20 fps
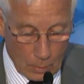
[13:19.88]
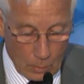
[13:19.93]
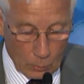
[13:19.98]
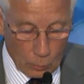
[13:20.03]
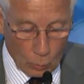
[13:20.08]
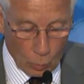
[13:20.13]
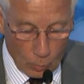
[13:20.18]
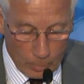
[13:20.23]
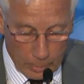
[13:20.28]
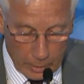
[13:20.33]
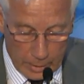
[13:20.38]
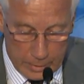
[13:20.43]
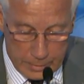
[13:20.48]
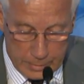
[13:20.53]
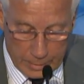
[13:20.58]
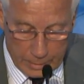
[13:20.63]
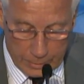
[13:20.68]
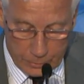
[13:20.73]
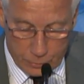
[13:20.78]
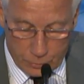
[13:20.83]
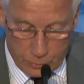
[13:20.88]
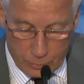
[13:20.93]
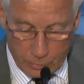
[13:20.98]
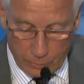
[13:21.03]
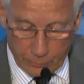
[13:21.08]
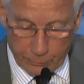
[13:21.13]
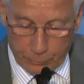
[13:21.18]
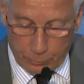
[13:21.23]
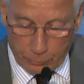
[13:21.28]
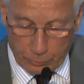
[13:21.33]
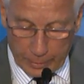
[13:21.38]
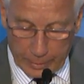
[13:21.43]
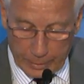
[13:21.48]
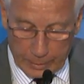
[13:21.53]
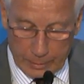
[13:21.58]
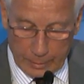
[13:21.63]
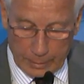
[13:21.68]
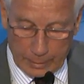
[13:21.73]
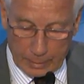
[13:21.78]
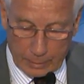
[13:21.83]
Normalization of
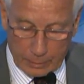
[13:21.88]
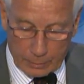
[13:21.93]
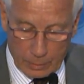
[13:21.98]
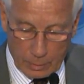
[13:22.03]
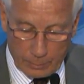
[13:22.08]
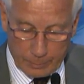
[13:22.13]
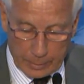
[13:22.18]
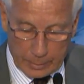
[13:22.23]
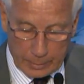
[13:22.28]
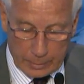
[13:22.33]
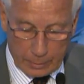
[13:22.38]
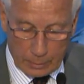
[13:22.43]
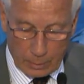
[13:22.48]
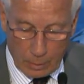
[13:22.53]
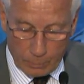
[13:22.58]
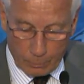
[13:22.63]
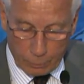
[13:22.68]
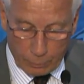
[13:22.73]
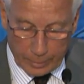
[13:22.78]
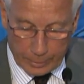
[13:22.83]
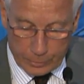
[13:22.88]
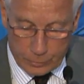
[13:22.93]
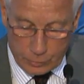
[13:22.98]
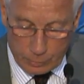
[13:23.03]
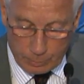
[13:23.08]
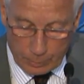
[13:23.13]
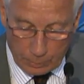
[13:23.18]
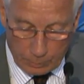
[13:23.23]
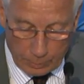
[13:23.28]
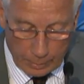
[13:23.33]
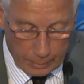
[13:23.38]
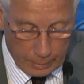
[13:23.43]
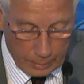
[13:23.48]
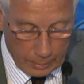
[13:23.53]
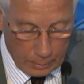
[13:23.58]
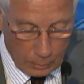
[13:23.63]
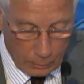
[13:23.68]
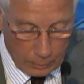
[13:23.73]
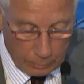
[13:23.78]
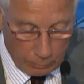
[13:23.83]
trade and economic cooperation between the
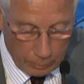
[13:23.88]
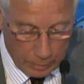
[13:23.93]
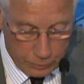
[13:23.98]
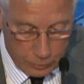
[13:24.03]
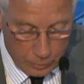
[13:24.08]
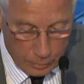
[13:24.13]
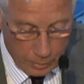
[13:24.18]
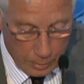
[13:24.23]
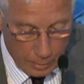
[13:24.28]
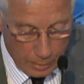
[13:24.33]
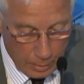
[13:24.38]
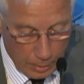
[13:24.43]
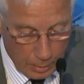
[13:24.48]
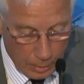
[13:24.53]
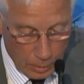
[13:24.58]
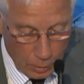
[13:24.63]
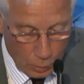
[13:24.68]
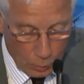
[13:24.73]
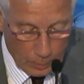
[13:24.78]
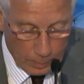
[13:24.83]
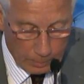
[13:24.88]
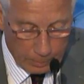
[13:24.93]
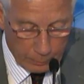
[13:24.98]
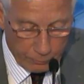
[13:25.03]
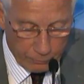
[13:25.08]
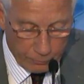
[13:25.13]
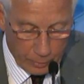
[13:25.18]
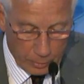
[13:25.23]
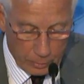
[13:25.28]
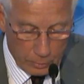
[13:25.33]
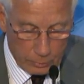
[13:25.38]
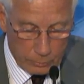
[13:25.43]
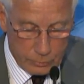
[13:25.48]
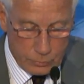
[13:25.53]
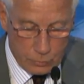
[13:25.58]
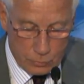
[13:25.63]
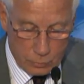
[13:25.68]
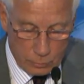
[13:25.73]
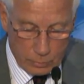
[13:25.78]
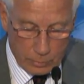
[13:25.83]
EU and Russia will be followed
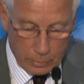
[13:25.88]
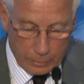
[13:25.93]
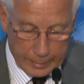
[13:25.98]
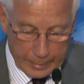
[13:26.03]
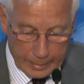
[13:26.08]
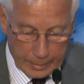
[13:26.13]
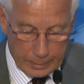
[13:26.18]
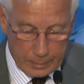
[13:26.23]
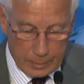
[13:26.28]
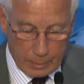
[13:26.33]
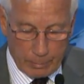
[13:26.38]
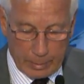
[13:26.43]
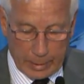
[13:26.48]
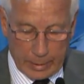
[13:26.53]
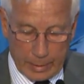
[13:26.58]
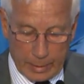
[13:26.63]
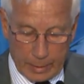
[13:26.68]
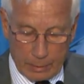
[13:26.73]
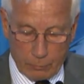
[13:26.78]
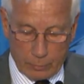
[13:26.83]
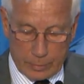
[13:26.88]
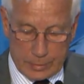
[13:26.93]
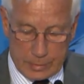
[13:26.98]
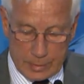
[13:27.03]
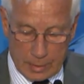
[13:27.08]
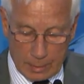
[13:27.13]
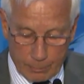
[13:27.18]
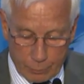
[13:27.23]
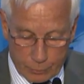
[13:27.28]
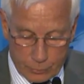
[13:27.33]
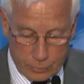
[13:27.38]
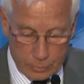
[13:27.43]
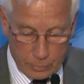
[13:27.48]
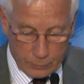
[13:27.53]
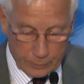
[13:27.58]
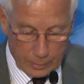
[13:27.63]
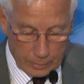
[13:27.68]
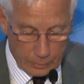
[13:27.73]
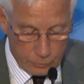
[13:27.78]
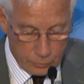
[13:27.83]
sooner or later by a resumption of
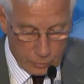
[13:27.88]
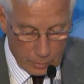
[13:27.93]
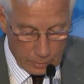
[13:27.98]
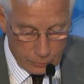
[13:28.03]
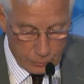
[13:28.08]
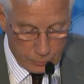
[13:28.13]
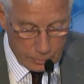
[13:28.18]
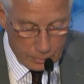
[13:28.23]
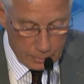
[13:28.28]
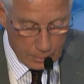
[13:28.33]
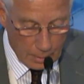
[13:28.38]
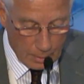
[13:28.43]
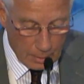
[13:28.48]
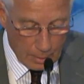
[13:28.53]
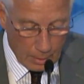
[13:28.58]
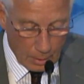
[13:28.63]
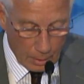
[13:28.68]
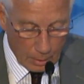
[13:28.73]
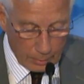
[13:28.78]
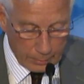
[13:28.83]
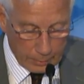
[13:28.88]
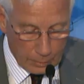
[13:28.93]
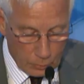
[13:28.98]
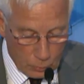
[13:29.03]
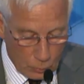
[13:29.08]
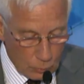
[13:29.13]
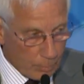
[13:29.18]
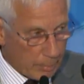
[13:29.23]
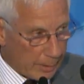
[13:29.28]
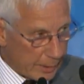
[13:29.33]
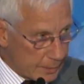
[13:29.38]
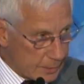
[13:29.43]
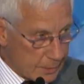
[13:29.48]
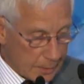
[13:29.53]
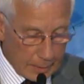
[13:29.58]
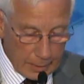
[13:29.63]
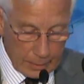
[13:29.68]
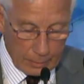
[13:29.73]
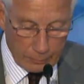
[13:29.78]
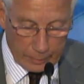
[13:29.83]
negotiations on a new
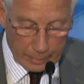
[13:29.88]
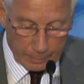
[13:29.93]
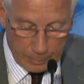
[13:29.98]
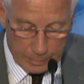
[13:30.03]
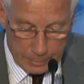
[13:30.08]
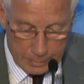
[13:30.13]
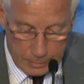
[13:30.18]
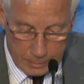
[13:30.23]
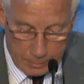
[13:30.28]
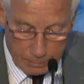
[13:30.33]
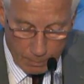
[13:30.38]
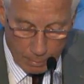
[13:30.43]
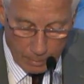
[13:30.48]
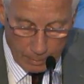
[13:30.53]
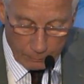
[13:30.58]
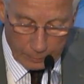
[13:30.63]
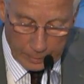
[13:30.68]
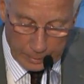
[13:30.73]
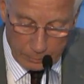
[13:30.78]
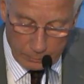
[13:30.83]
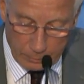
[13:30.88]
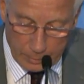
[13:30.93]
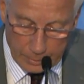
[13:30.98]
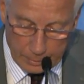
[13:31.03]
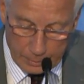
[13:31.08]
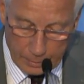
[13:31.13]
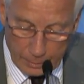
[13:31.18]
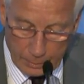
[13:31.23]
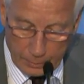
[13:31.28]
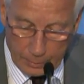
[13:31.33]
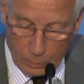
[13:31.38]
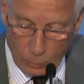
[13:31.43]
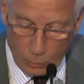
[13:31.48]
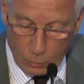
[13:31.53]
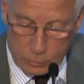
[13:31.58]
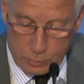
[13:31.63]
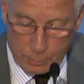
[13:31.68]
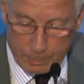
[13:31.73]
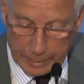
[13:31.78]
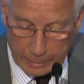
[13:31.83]
basic agreement, regulating the whole
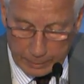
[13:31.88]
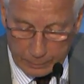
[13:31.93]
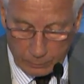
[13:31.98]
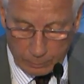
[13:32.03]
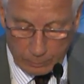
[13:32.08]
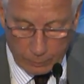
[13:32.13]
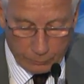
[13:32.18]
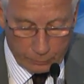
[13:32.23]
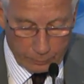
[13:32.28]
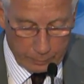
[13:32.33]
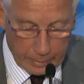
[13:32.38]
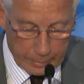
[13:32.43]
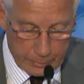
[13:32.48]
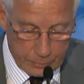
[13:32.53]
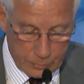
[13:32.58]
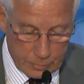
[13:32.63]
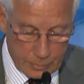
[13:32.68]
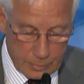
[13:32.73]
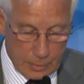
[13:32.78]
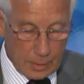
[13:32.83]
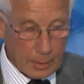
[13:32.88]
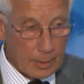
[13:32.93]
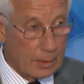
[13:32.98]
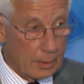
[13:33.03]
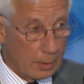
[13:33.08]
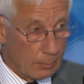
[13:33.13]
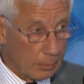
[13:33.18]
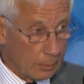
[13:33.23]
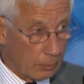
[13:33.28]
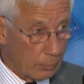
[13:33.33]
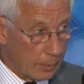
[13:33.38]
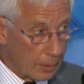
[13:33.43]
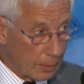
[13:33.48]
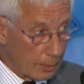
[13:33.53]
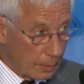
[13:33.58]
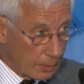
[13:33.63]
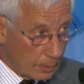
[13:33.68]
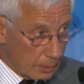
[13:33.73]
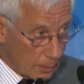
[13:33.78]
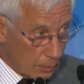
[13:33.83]
spectrum of relations between
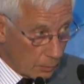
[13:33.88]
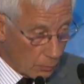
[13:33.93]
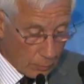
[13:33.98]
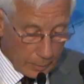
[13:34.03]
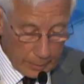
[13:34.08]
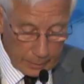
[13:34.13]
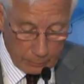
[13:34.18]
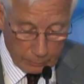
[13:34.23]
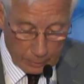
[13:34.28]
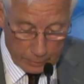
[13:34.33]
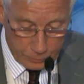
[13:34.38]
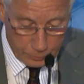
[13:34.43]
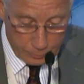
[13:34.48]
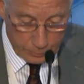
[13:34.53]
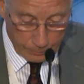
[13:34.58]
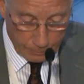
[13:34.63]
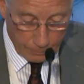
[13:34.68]
the EU and Russia.